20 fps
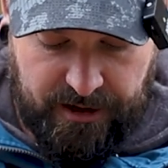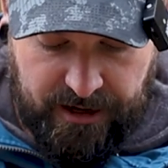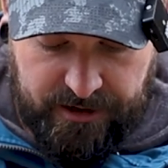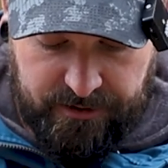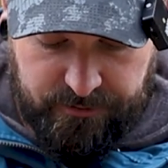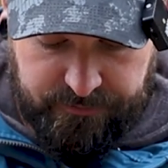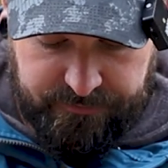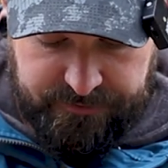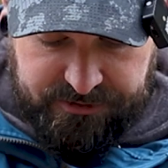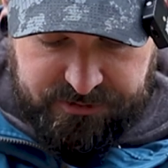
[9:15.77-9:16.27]
I
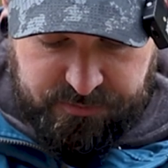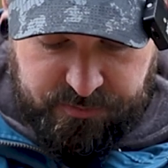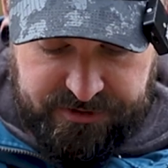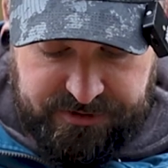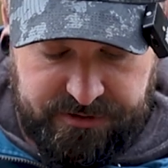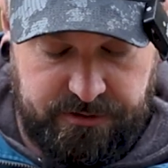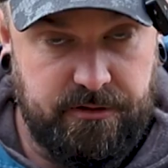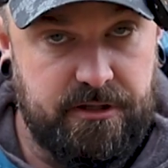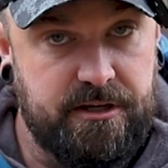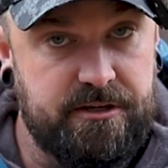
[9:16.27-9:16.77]
love this
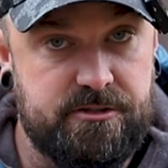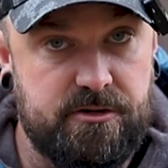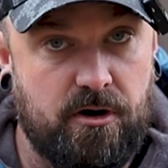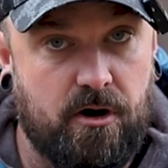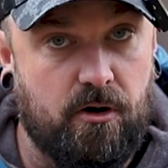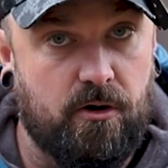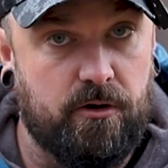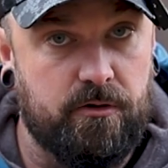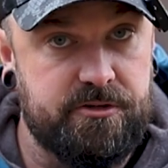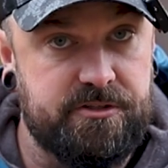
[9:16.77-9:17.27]
whistle. It's
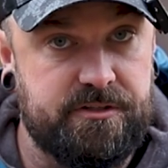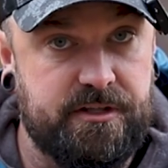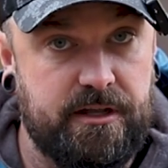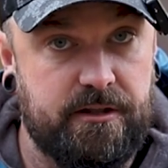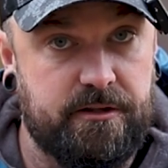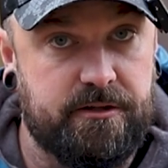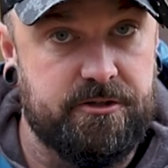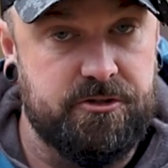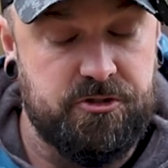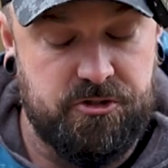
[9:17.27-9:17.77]
all
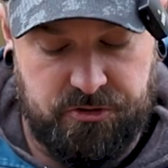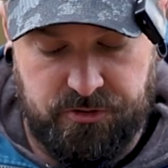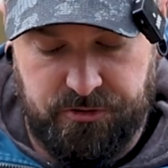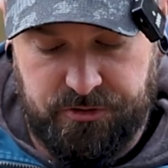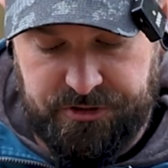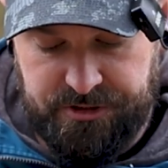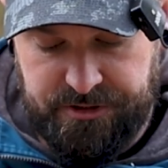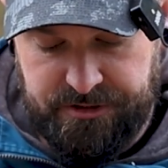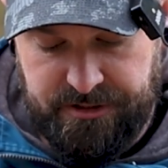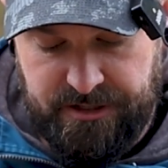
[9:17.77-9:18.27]
steel
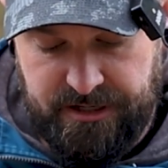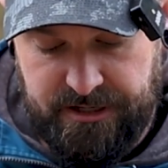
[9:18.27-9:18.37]
construction.